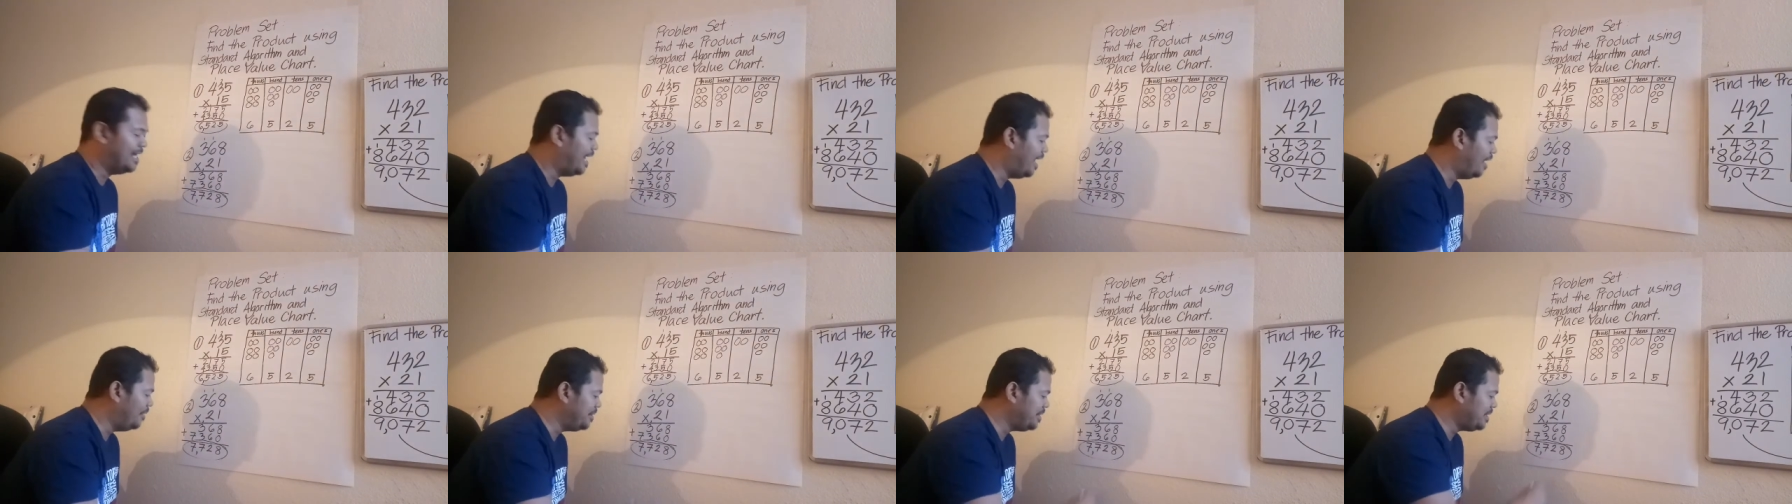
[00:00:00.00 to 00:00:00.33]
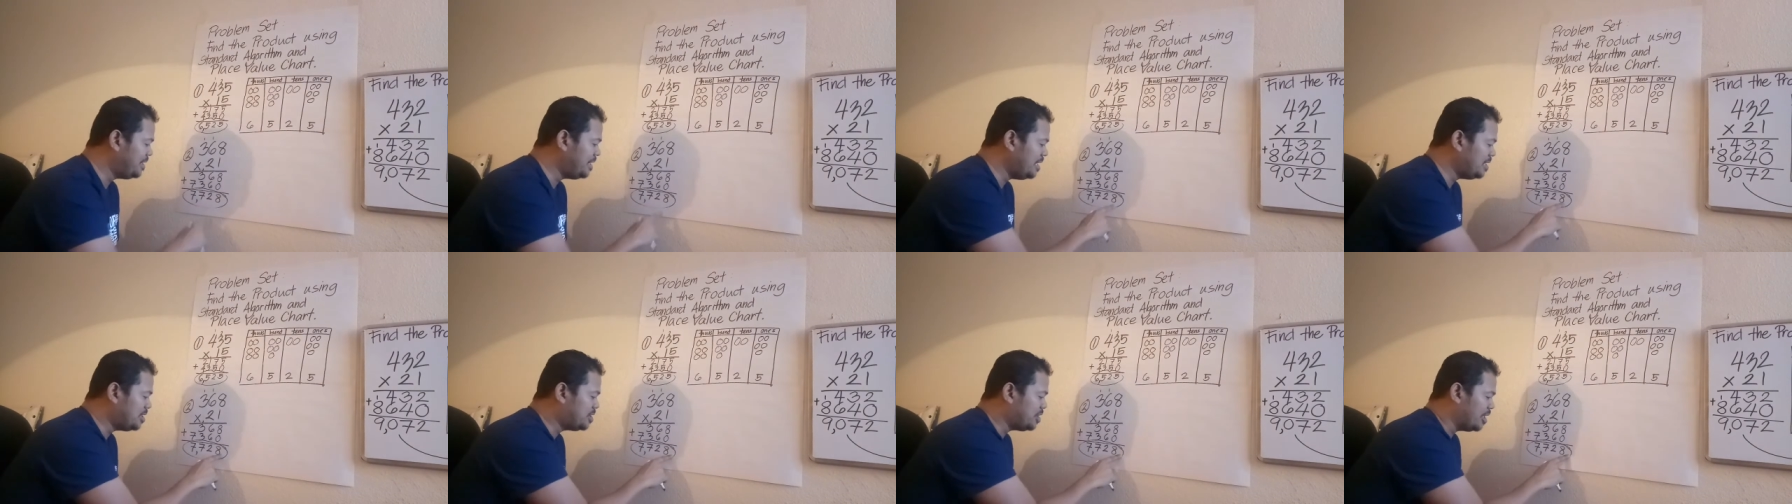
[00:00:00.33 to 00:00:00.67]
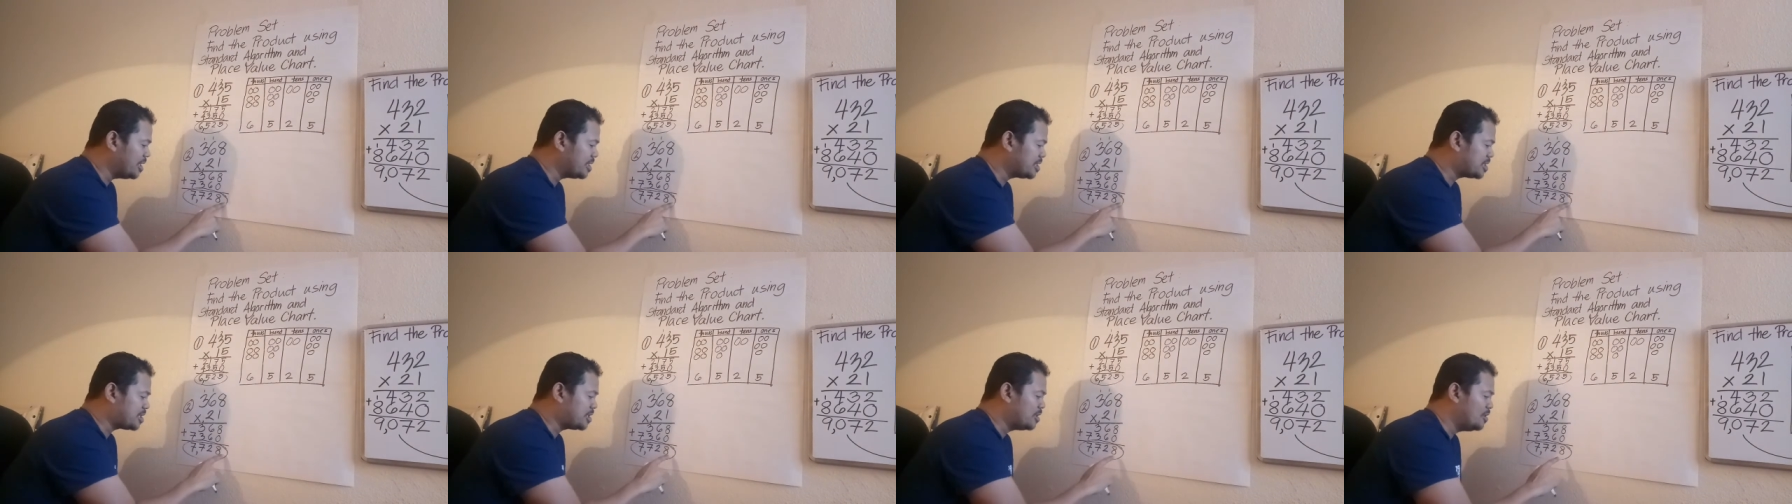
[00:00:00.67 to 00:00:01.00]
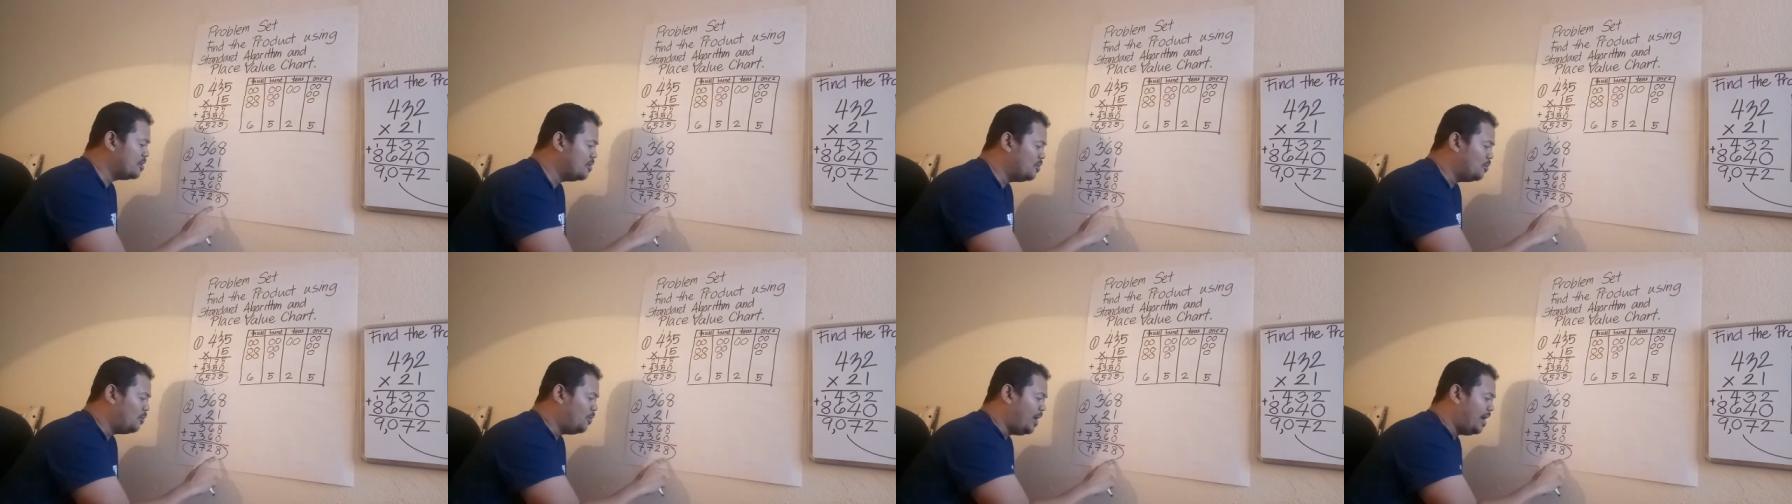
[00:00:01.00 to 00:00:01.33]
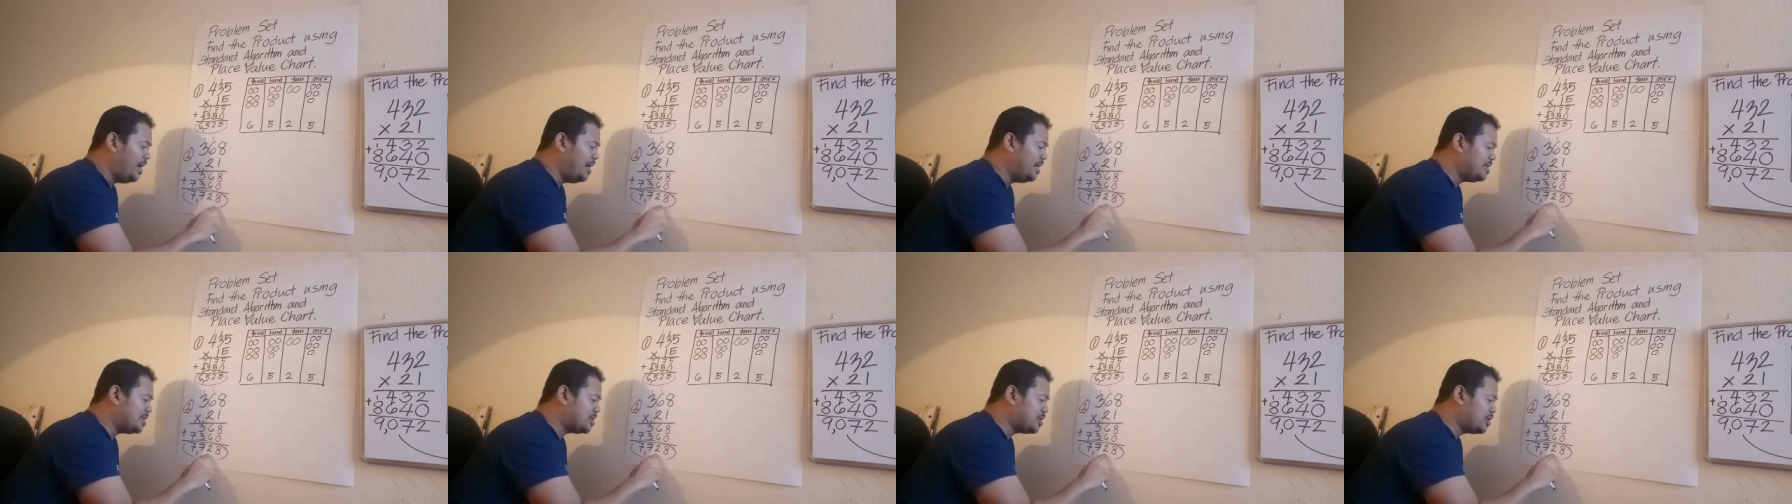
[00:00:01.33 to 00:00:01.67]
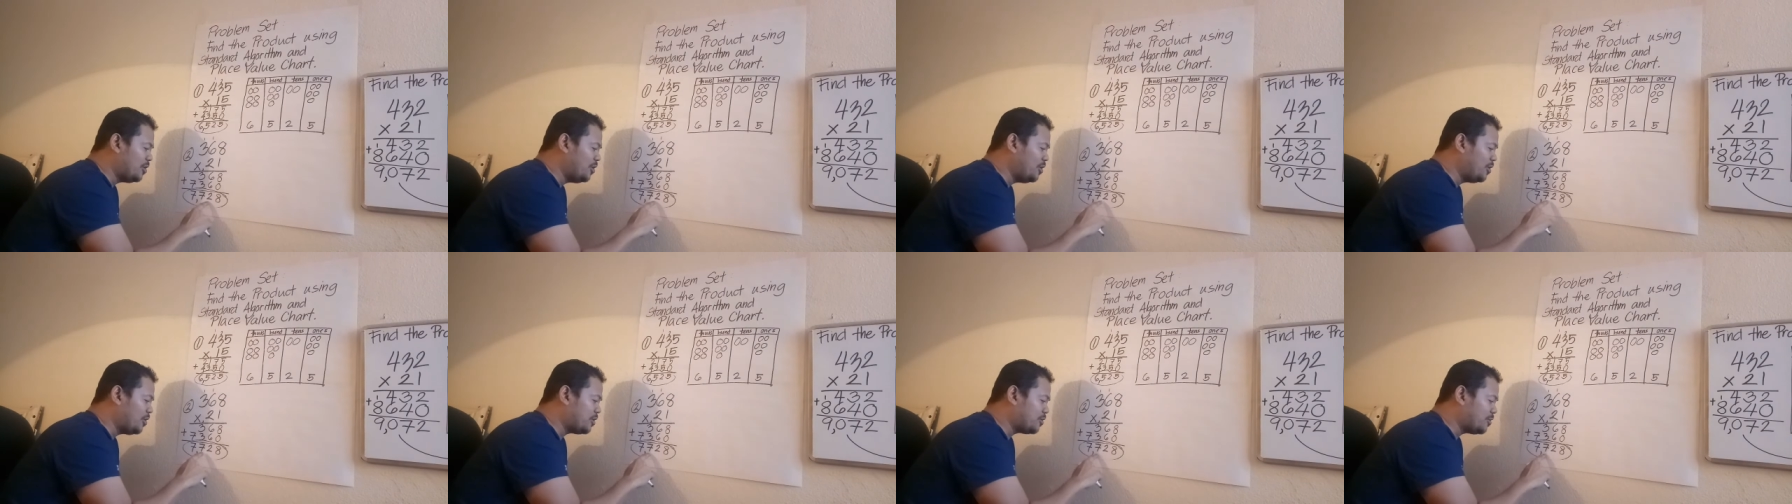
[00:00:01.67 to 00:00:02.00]
How many digits? 1,
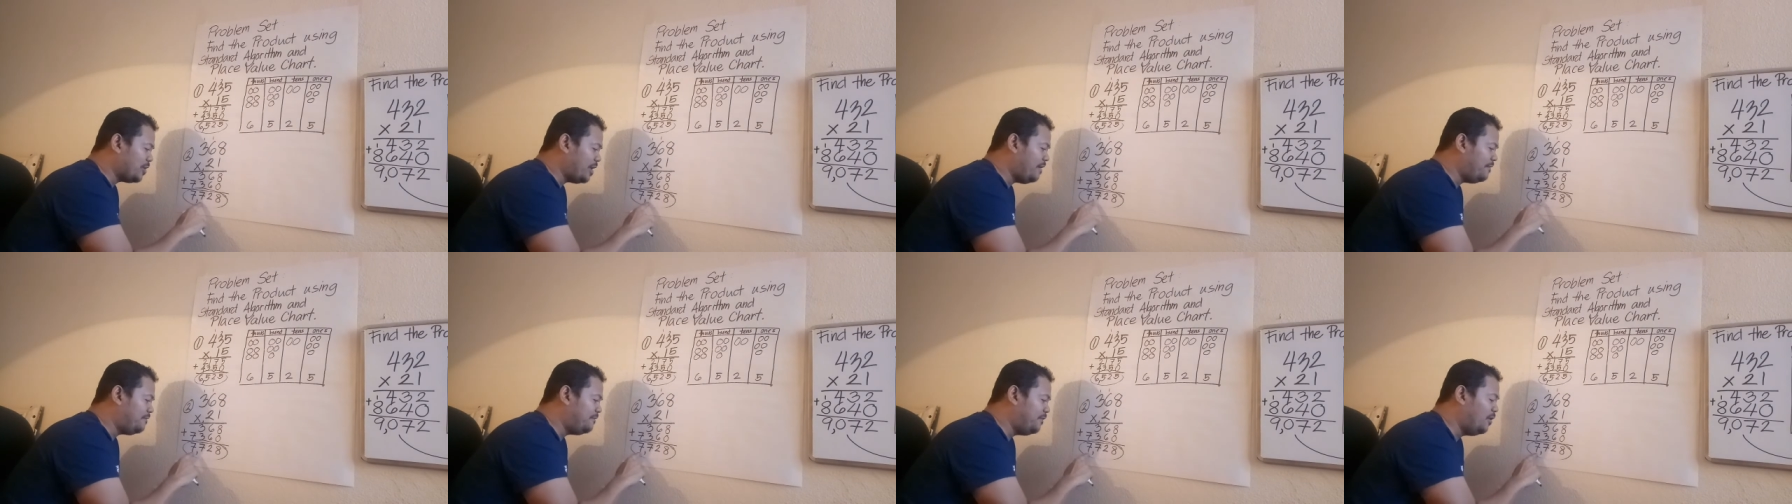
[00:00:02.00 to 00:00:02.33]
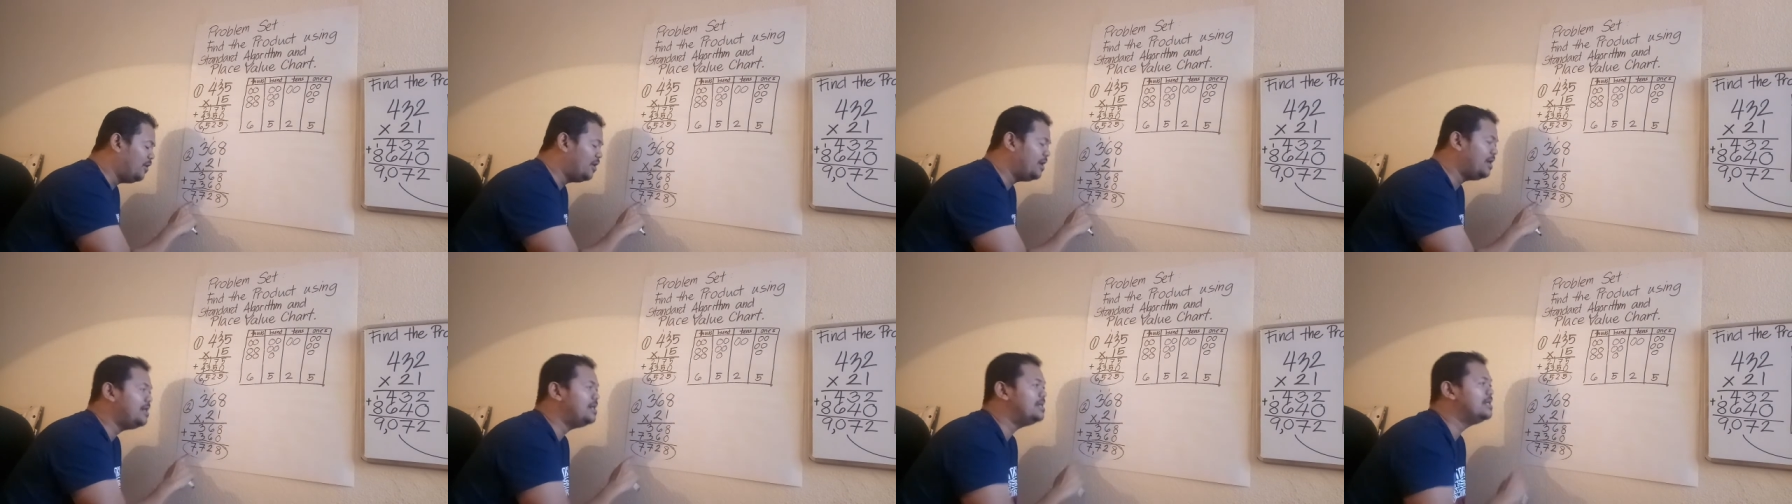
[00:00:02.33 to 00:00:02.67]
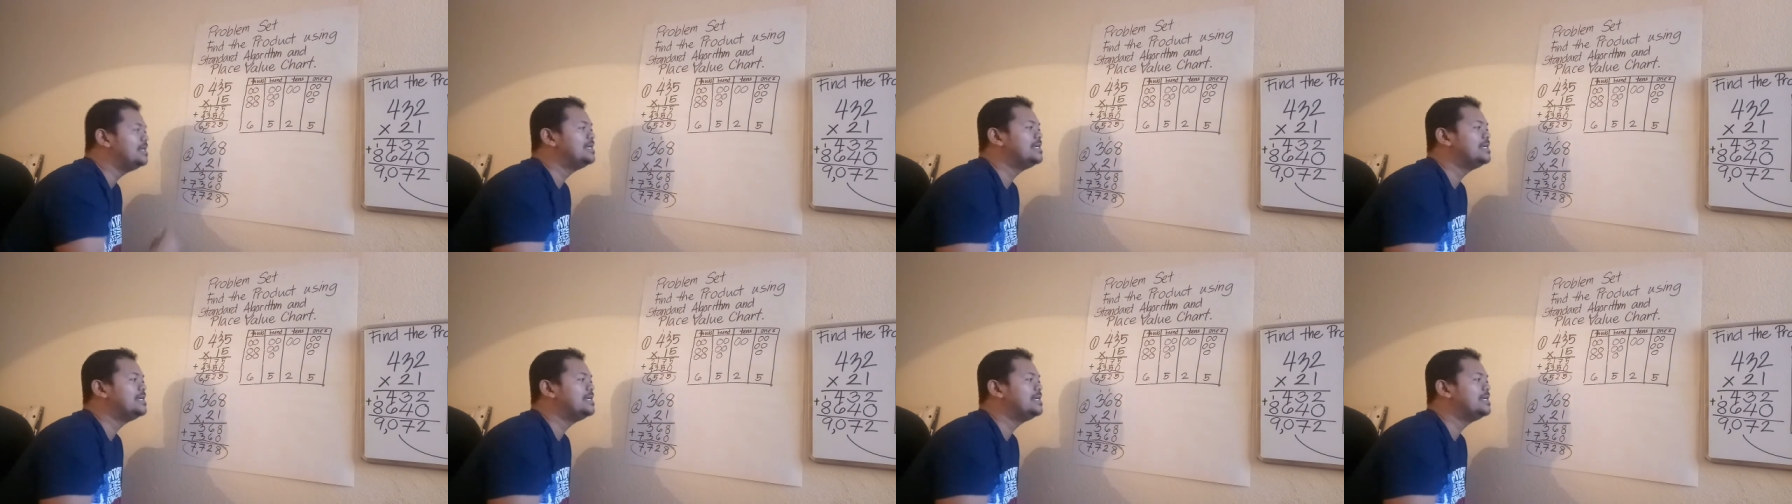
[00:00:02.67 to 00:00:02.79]
2, 3, 4.